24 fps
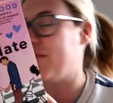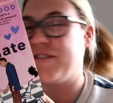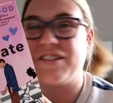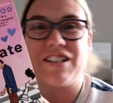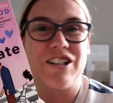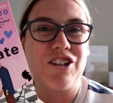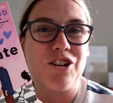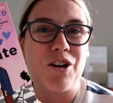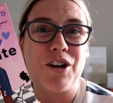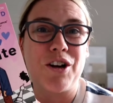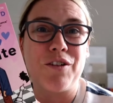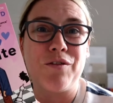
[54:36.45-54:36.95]
I've
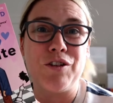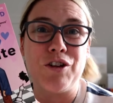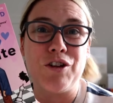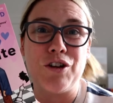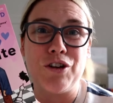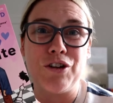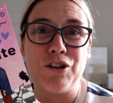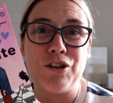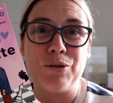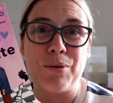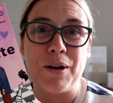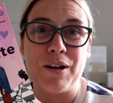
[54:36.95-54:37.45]
still got a
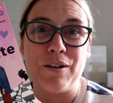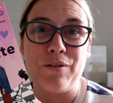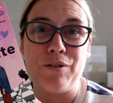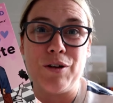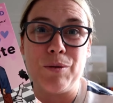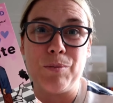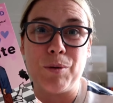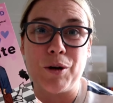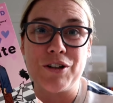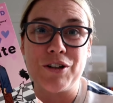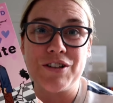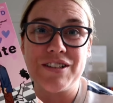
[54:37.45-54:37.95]
few, quite a
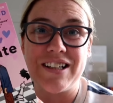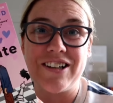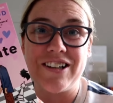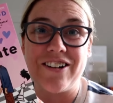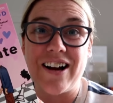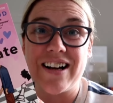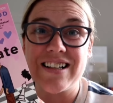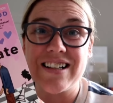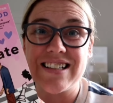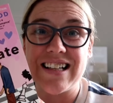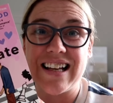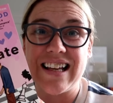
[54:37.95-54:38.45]
few books here
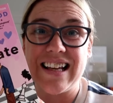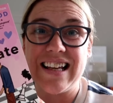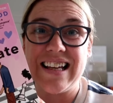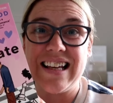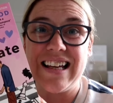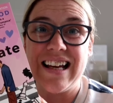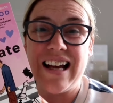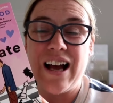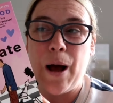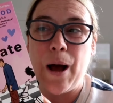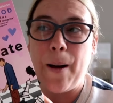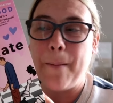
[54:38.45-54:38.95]

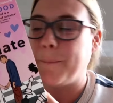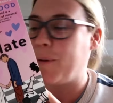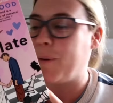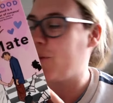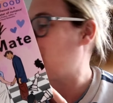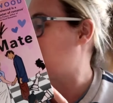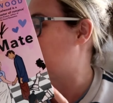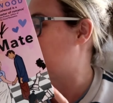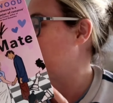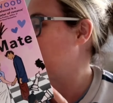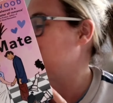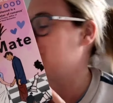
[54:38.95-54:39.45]
actually,
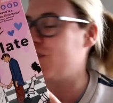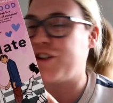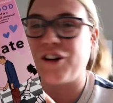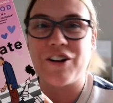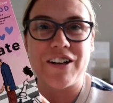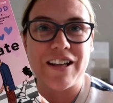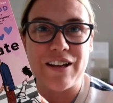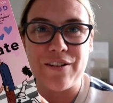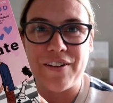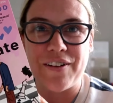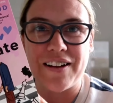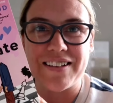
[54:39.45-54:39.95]
but they're all
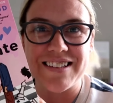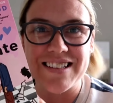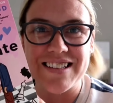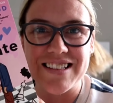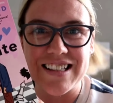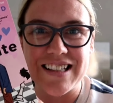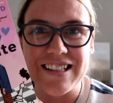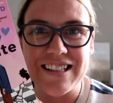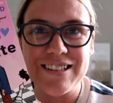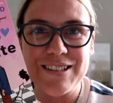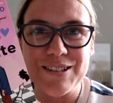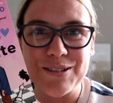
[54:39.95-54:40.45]
chunky
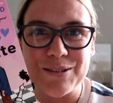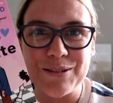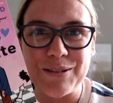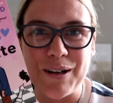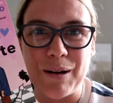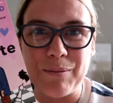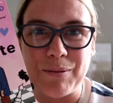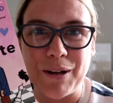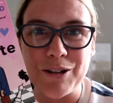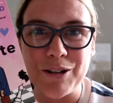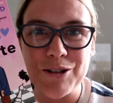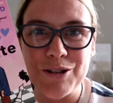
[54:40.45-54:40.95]
fantasies, so
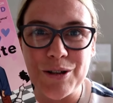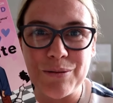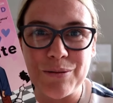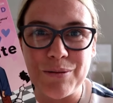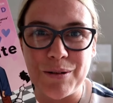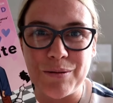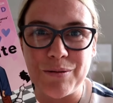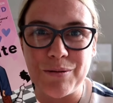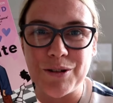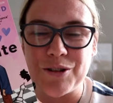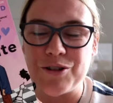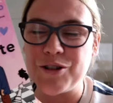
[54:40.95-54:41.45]
I'm not sure
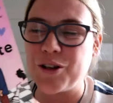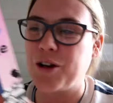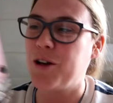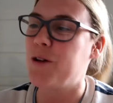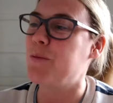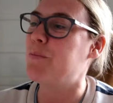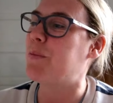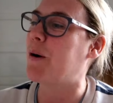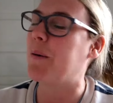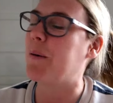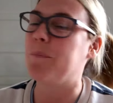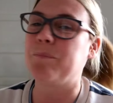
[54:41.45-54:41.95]
what I'm going to
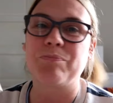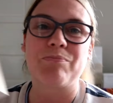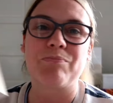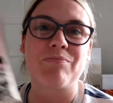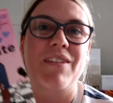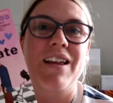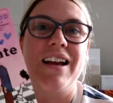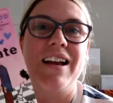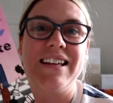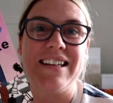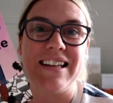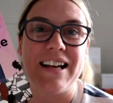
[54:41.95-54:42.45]
do, but
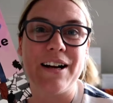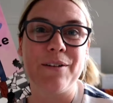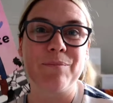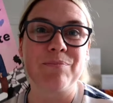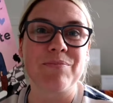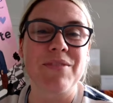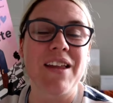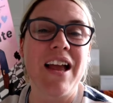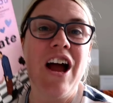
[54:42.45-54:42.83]
yeah.